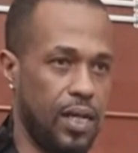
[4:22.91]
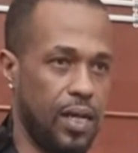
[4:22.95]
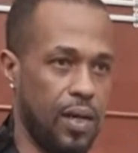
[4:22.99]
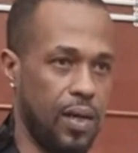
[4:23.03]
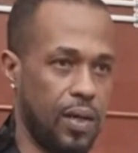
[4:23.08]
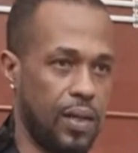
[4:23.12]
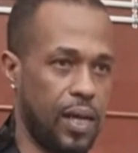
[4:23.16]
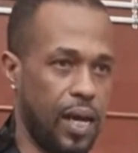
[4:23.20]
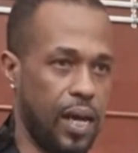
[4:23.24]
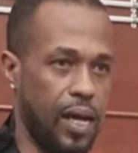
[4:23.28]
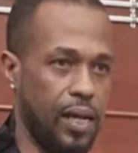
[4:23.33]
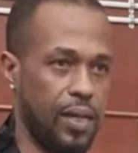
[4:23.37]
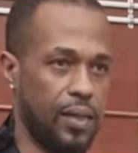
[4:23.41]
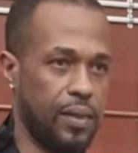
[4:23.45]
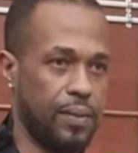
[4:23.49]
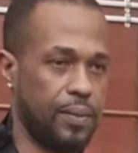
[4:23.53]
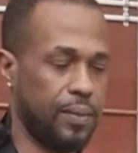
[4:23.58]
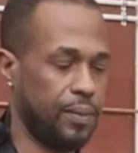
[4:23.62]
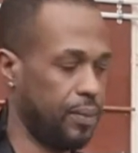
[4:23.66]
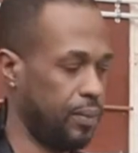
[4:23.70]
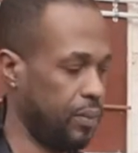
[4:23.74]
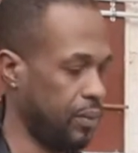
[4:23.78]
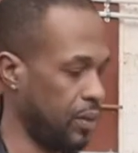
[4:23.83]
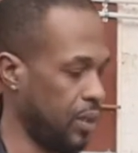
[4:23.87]
Okay?
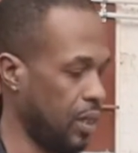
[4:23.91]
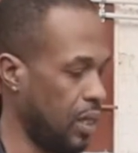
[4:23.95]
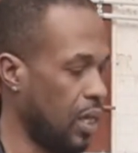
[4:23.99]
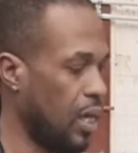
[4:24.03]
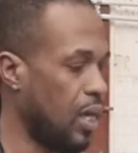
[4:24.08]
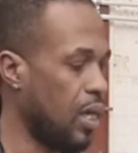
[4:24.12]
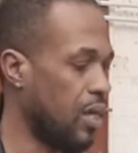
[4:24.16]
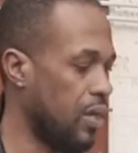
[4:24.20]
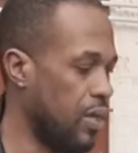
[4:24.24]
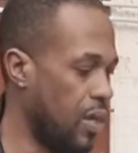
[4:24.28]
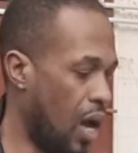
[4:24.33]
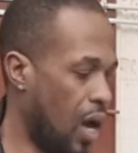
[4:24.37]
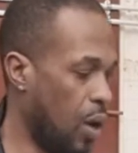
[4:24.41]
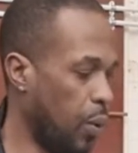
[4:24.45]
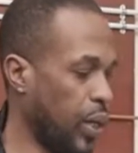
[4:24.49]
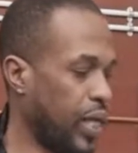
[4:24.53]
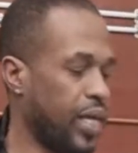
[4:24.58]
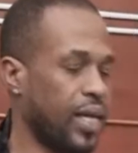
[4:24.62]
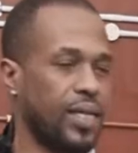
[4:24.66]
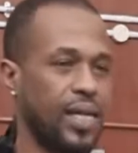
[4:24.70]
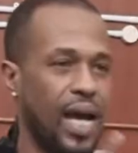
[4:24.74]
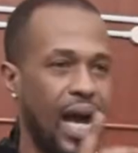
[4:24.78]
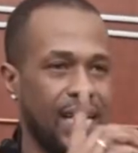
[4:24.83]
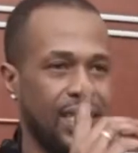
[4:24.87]
Now we
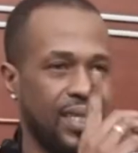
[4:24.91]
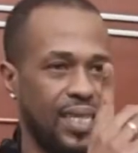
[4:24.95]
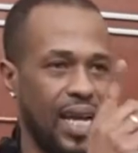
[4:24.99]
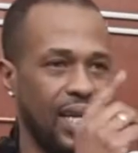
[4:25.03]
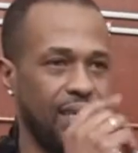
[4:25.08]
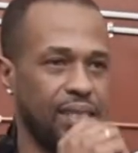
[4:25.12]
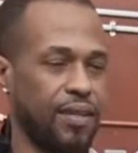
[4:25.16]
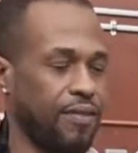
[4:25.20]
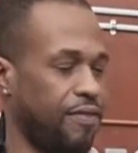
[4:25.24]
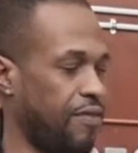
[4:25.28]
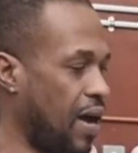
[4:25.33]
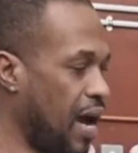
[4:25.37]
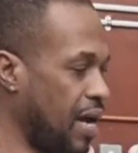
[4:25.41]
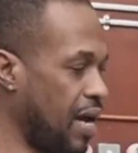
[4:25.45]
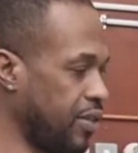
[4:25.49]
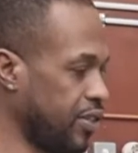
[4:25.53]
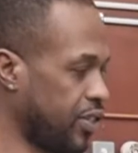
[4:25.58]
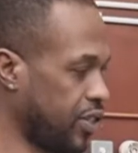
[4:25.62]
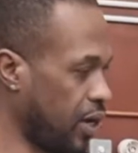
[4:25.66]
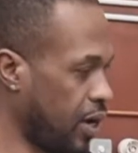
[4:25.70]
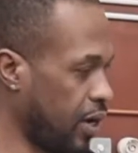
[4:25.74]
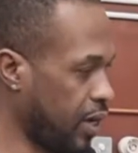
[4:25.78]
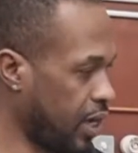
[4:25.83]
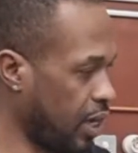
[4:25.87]
can identify the
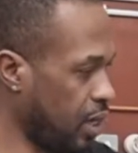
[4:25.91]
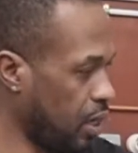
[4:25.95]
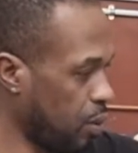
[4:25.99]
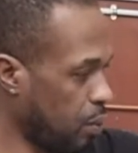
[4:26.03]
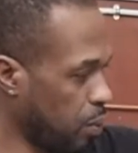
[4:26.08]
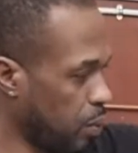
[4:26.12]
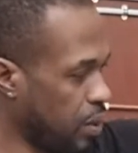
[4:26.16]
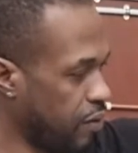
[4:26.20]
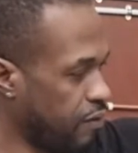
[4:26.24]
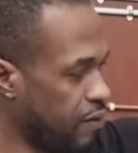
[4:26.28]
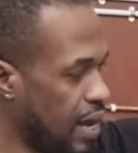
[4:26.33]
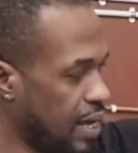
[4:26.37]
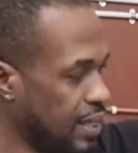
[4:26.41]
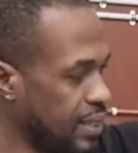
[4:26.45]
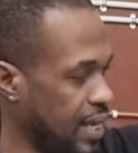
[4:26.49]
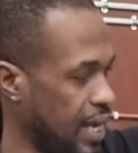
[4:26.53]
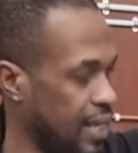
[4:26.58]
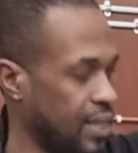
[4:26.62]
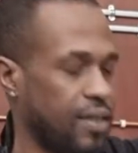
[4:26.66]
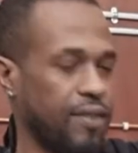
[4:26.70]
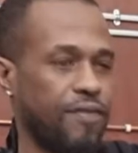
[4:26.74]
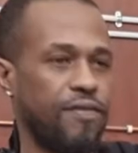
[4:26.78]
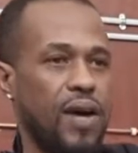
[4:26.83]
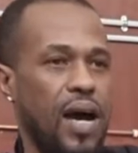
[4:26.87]
circuit. We've
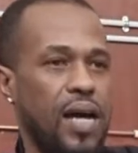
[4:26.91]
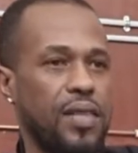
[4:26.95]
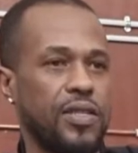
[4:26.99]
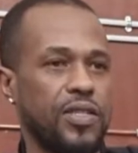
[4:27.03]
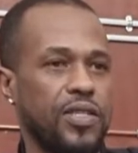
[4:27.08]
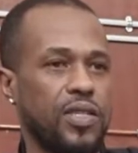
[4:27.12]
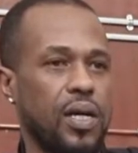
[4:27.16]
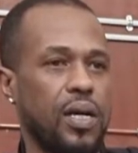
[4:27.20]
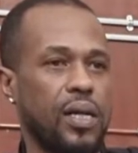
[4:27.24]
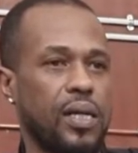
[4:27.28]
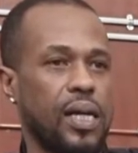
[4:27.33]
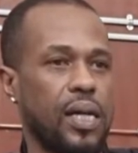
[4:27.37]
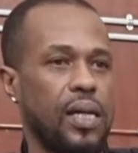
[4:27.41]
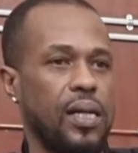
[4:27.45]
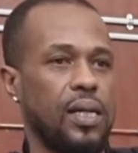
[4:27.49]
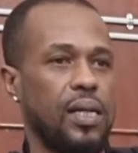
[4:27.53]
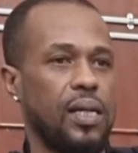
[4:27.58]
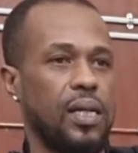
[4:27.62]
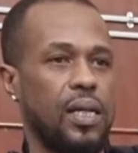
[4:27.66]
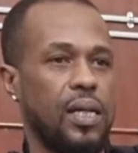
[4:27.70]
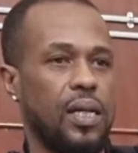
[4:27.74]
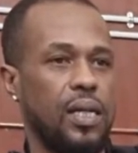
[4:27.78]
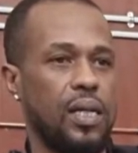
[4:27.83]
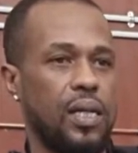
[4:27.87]
identified the circuit.
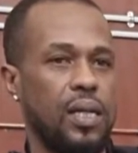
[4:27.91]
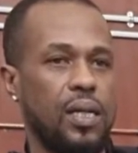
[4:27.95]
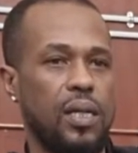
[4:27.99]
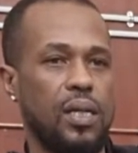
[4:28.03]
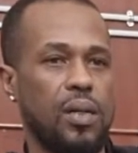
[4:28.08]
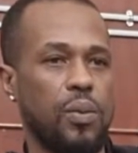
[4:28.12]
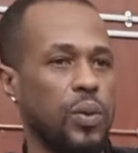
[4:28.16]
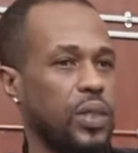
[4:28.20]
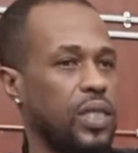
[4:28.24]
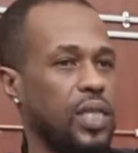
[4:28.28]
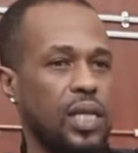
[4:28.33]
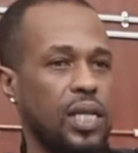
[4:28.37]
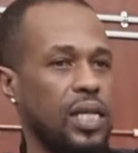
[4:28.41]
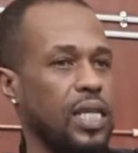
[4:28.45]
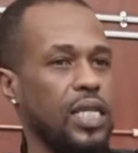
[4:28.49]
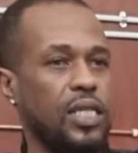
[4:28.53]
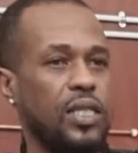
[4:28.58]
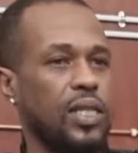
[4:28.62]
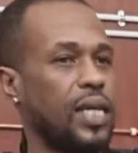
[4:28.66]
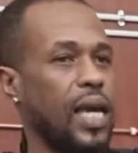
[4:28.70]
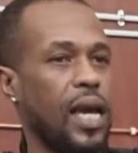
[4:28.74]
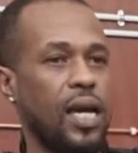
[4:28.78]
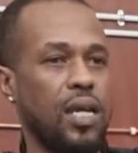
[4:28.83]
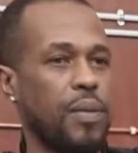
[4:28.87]
We didn't
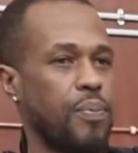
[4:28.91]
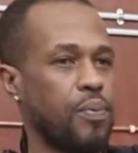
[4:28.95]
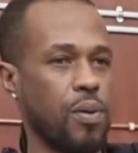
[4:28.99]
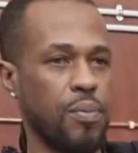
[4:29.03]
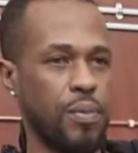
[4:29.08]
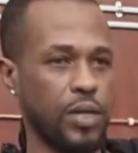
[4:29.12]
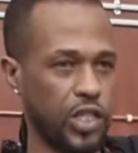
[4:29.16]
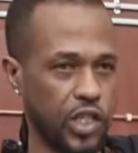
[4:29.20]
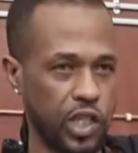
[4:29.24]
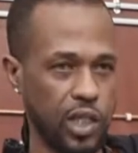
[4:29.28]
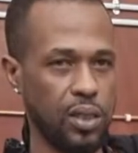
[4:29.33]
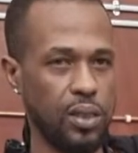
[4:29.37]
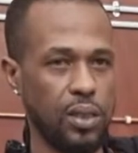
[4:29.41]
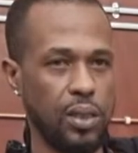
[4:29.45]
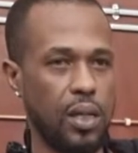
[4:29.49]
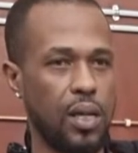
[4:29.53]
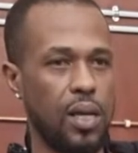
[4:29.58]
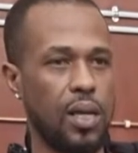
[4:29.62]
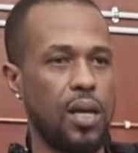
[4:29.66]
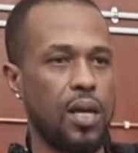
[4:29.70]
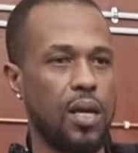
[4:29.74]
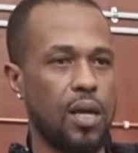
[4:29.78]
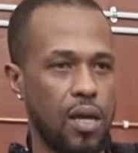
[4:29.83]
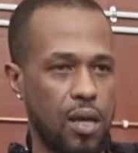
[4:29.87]
need to get any permission
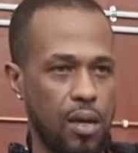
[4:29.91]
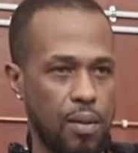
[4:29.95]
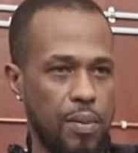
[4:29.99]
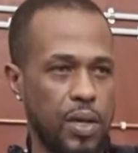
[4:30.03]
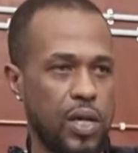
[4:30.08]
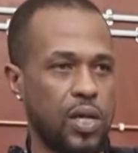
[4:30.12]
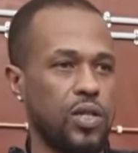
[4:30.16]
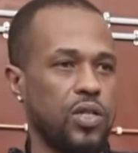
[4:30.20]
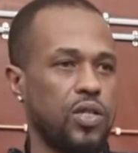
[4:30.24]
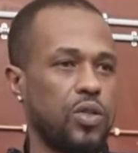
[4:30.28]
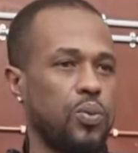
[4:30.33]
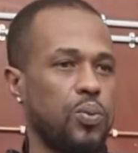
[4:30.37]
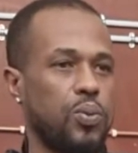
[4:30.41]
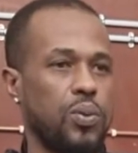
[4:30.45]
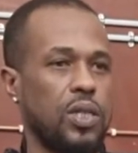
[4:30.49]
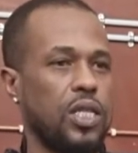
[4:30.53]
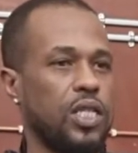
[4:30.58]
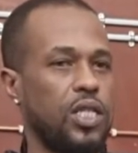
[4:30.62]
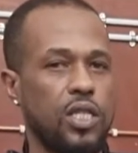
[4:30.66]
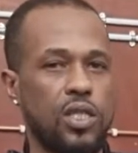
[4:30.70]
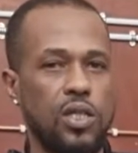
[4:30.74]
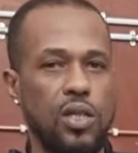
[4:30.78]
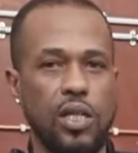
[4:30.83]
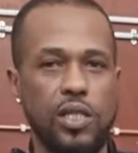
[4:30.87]
because
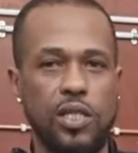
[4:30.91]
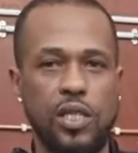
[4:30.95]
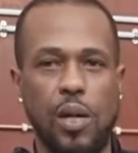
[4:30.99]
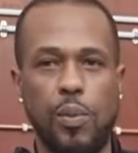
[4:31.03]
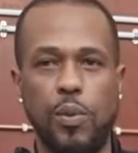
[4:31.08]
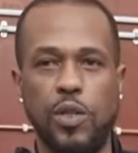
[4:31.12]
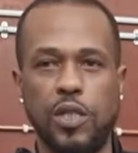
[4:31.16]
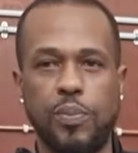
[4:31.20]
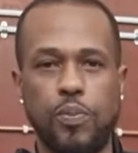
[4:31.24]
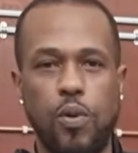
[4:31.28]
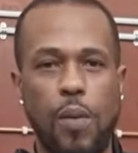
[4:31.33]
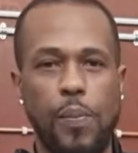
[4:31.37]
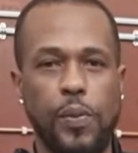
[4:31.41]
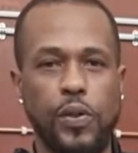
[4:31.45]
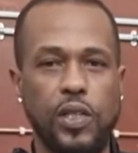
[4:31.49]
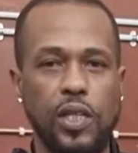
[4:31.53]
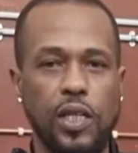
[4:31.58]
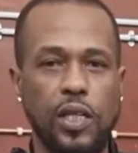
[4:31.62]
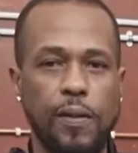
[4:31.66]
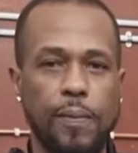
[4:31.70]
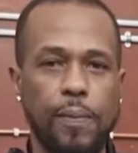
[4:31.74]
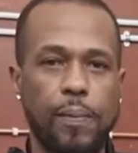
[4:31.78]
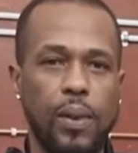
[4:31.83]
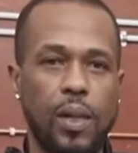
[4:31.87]
this is not someone's
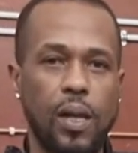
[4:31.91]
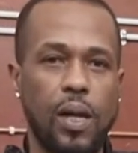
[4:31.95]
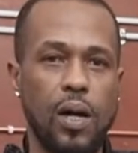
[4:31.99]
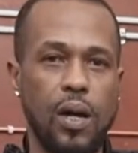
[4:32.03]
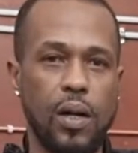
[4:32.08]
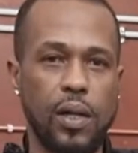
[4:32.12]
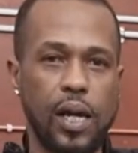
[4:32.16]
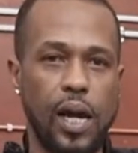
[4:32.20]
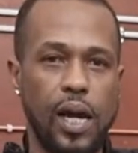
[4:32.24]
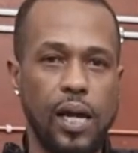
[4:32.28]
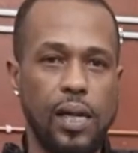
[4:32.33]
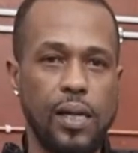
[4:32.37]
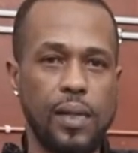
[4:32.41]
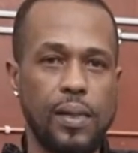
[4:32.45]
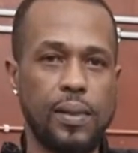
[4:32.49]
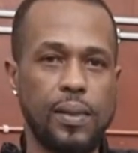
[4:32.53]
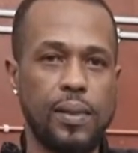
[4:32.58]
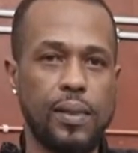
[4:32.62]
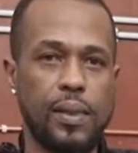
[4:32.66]
property. Okay?